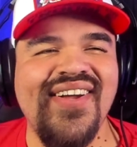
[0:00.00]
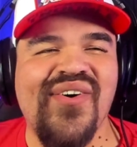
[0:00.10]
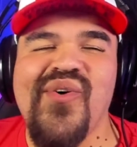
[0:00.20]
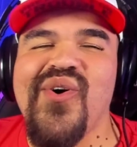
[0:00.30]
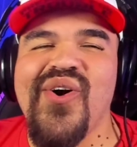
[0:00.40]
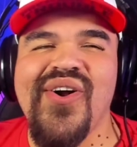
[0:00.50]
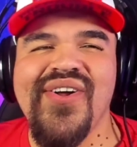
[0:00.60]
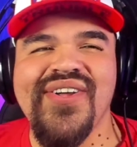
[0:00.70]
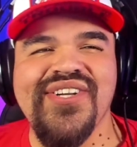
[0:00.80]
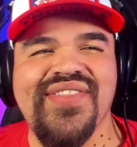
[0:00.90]
Or
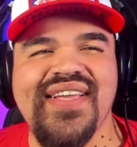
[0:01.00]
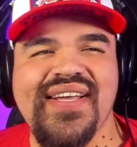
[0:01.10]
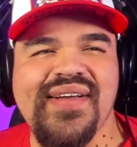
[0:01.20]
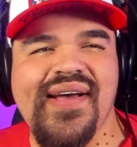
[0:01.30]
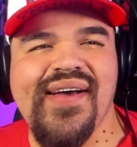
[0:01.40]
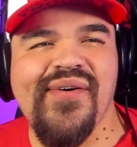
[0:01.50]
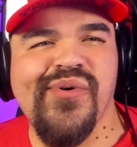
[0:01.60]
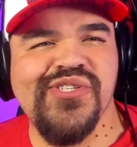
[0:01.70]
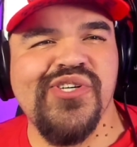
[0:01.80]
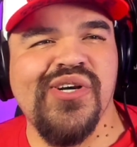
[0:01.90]
do you think
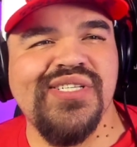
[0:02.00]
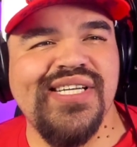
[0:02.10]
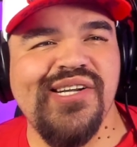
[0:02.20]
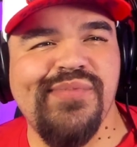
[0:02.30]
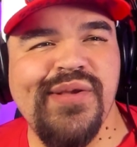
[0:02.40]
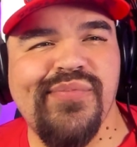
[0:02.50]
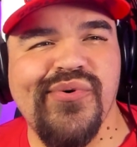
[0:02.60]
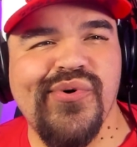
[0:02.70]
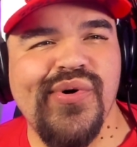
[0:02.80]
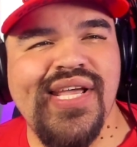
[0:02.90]
we'll start seeing
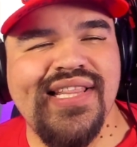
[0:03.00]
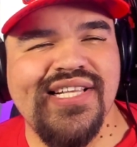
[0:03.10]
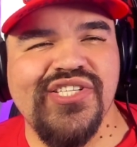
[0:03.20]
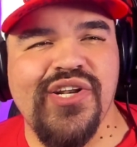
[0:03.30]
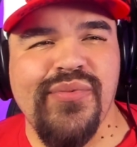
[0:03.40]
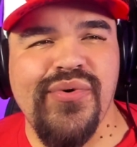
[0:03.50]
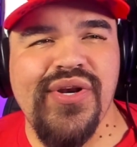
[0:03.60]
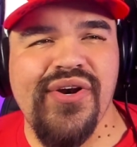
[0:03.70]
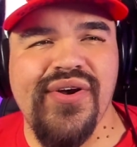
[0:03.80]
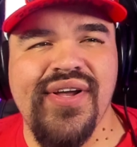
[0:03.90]
people hit the Sun and Moon
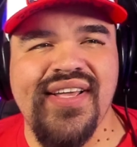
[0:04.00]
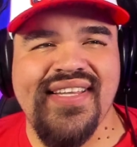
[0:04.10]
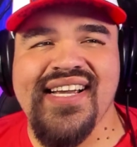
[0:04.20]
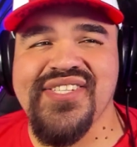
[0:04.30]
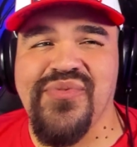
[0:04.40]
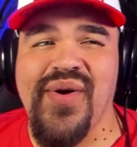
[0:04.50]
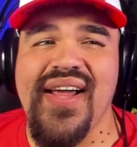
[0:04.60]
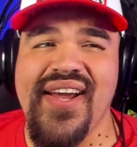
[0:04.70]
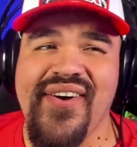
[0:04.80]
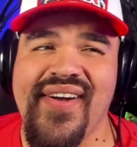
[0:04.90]
era and the X and
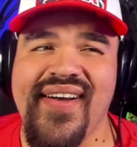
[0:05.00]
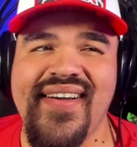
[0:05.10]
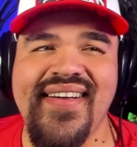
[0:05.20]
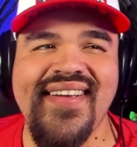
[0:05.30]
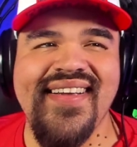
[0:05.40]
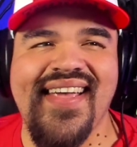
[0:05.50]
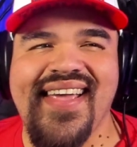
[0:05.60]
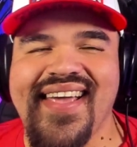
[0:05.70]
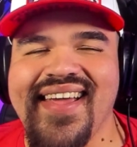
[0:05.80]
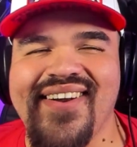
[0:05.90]
Y era
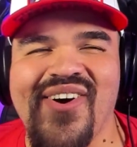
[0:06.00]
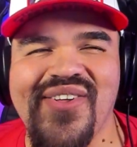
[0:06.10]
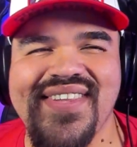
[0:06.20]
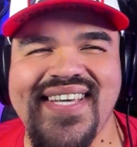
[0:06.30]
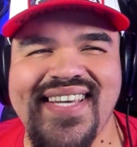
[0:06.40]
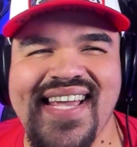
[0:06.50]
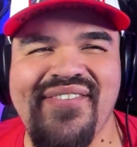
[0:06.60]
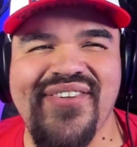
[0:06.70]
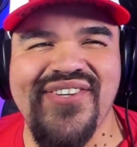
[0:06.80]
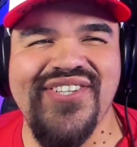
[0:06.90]
and all the
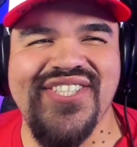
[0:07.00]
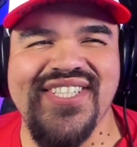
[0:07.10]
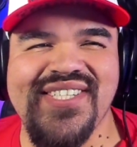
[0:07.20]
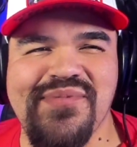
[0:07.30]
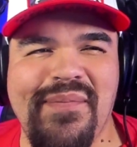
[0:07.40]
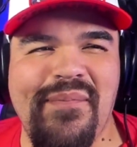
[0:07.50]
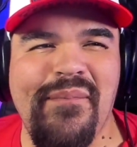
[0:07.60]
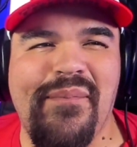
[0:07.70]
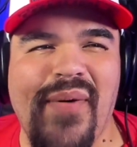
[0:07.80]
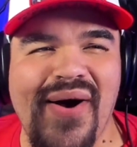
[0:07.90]
evolutions
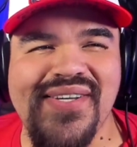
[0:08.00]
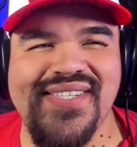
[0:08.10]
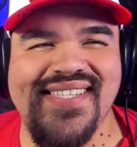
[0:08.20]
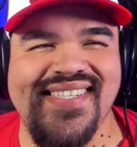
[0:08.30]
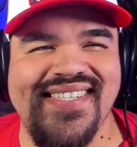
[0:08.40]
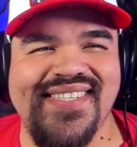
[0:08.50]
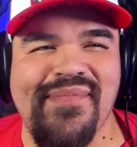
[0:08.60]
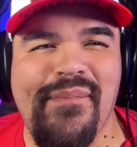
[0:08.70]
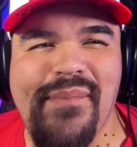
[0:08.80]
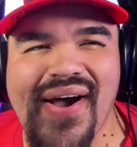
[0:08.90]
boxes
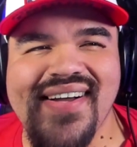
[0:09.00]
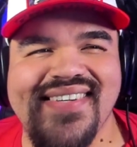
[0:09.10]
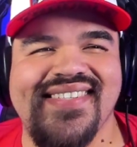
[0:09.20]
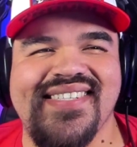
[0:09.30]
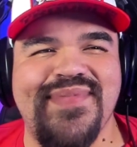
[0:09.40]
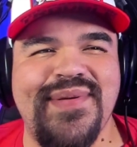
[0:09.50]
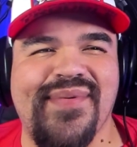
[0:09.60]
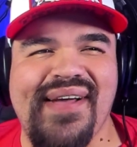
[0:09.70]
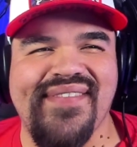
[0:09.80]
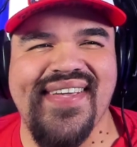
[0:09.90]
and boxes that
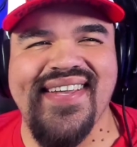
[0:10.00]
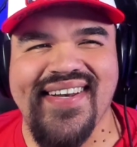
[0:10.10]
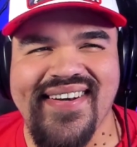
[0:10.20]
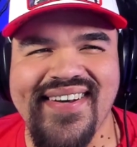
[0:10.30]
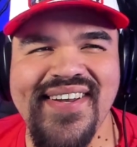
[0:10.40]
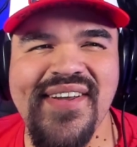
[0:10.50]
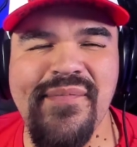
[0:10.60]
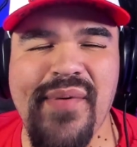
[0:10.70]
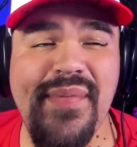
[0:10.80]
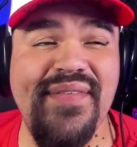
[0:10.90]
people have hidden,
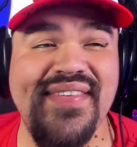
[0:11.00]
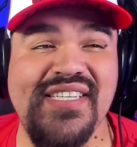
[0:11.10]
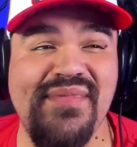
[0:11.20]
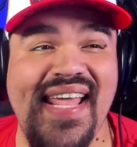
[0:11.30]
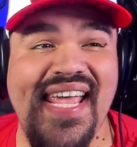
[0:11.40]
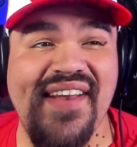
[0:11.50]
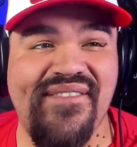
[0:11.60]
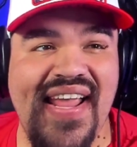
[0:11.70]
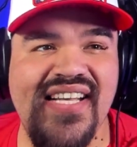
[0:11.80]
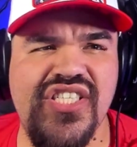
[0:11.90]
probably even some of the hidden
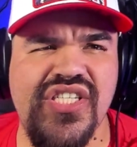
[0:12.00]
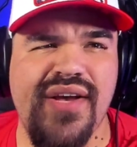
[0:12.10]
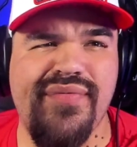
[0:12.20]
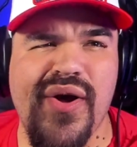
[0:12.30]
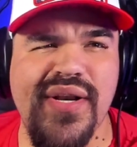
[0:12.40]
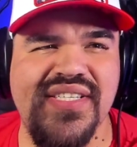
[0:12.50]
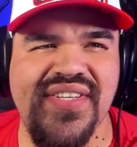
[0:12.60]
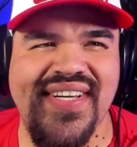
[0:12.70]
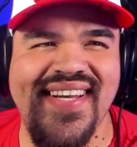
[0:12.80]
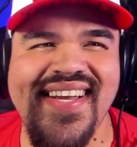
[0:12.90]
fate stuff,
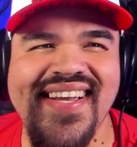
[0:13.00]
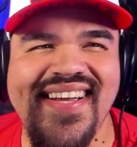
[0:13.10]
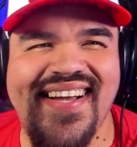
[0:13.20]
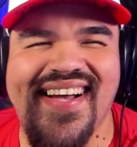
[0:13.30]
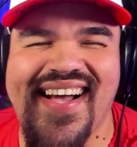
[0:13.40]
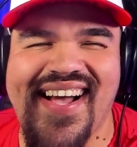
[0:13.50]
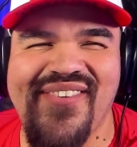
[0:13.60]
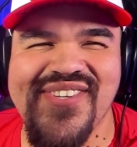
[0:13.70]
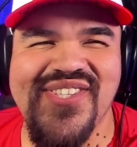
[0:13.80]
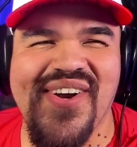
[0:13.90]
honestly,
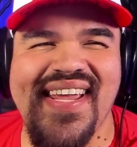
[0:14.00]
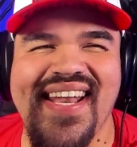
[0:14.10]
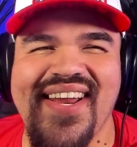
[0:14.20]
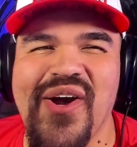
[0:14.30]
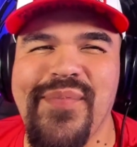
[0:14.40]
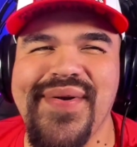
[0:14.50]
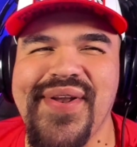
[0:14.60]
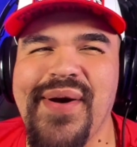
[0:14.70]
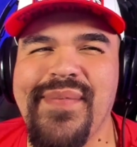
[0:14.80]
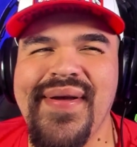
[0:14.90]
will start getting opened
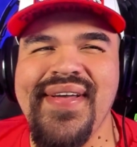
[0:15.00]
up.